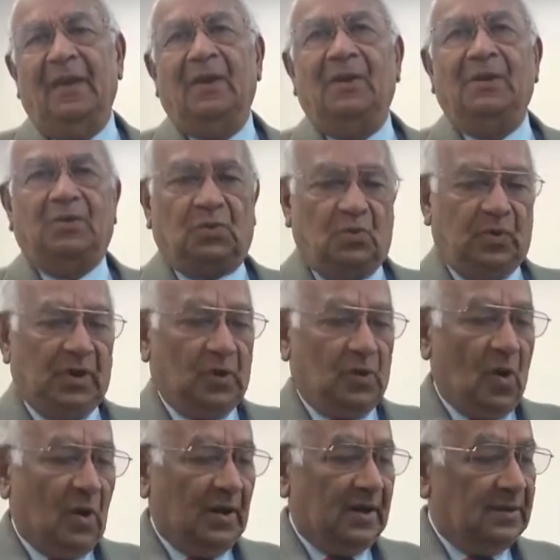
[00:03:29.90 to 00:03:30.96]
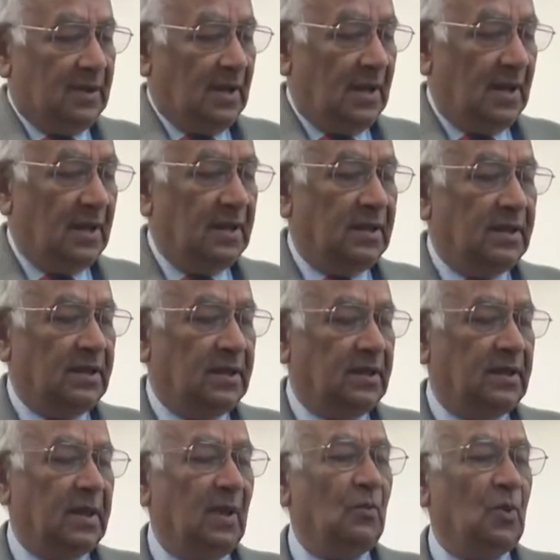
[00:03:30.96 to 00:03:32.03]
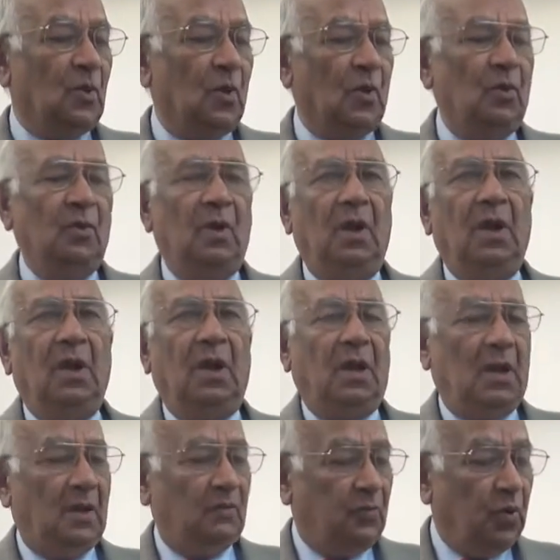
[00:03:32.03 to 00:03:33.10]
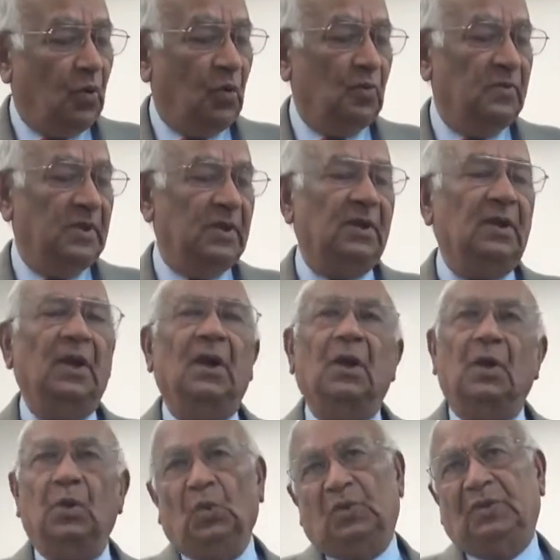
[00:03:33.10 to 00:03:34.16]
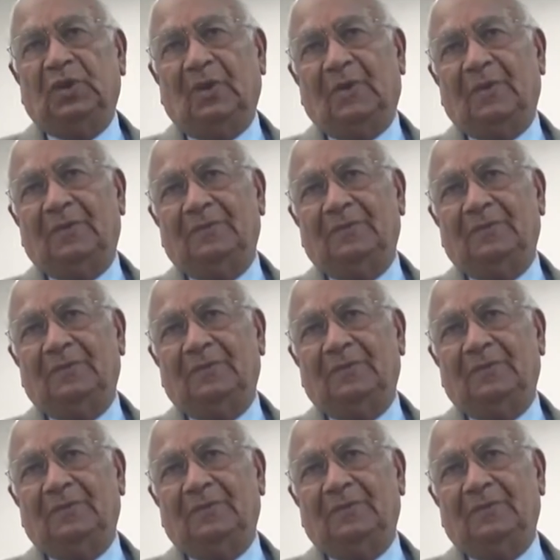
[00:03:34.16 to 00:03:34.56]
which we call it Chemco Foaming Root Killer.